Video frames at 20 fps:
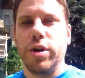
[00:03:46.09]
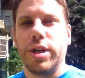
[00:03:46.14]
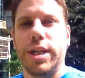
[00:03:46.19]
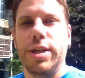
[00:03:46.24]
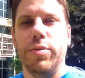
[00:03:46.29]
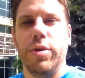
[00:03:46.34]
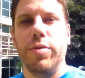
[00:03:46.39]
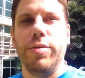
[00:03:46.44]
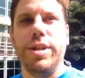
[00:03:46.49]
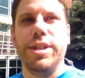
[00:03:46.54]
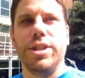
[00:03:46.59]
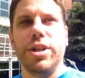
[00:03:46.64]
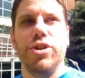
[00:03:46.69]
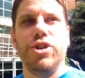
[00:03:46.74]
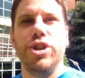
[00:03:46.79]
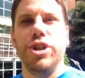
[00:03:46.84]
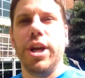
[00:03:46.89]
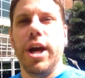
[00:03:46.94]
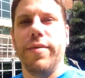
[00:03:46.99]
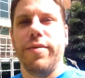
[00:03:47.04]
keyword
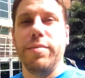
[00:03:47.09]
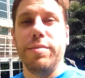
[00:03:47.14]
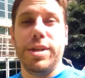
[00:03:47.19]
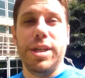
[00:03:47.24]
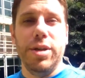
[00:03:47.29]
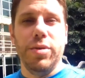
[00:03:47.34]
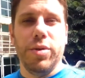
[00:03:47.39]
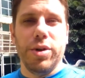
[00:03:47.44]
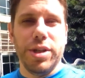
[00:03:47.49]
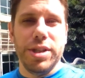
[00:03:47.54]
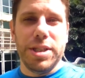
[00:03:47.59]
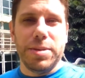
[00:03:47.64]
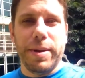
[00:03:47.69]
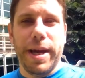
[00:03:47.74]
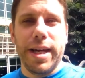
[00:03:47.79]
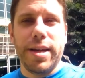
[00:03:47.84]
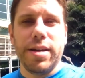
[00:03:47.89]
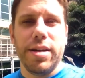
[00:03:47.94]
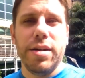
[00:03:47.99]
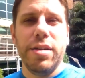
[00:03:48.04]
research you got from Keyword
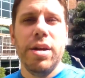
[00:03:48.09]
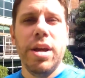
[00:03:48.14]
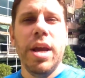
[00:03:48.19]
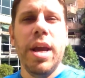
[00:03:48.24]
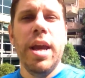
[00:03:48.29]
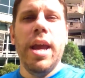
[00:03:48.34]
Inspector, and